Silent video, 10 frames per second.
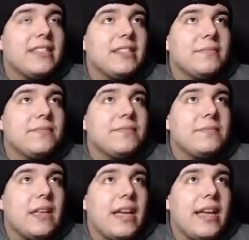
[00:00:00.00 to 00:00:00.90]
him
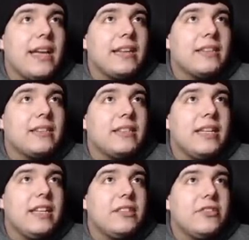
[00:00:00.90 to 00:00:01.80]
and
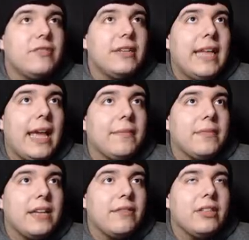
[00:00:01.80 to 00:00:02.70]
didn't do a damn
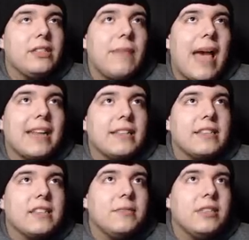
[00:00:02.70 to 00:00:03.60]
thing. What is Madden
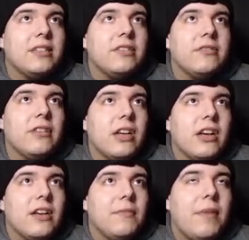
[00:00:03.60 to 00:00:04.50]
telling me to do?
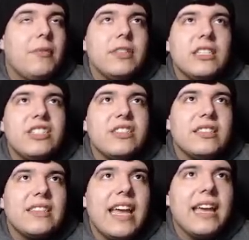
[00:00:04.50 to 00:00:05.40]
Remember when this used to
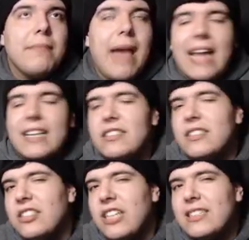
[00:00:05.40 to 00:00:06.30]
say Madden
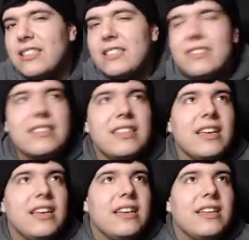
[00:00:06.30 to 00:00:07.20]
suggestions?
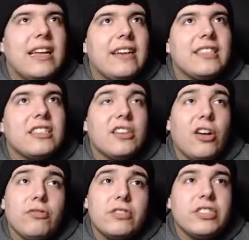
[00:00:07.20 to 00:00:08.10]
Now it says
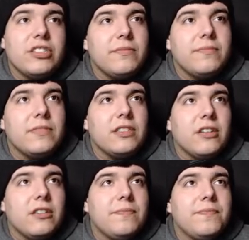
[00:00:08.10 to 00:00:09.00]
coach.
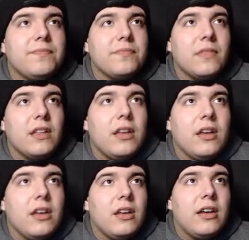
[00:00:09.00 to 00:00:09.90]
So
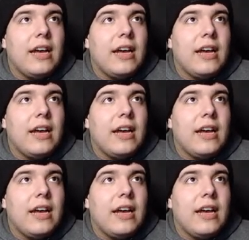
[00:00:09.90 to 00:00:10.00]
I